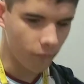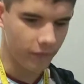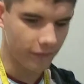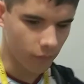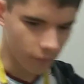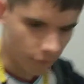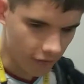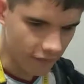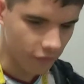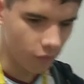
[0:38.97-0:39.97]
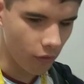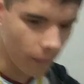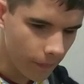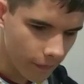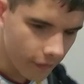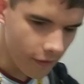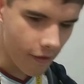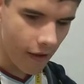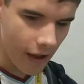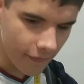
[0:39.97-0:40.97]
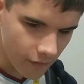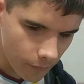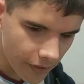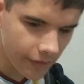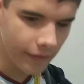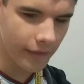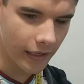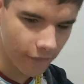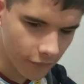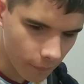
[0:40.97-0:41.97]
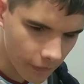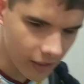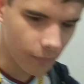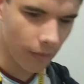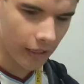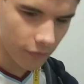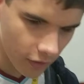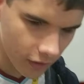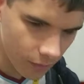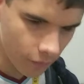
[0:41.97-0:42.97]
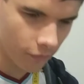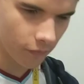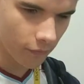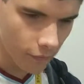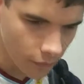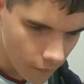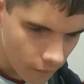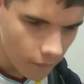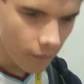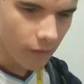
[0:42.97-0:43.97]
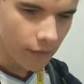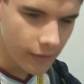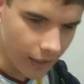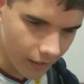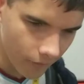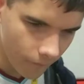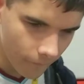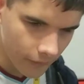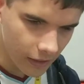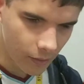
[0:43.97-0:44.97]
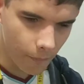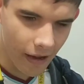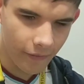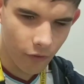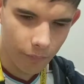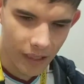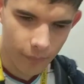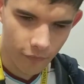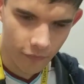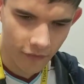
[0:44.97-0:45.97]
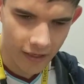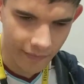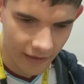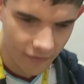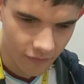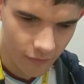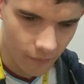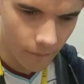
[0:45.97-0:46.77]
which I want to press enter on. And immediately I should be in a blank document. Now, you might not be able to see this,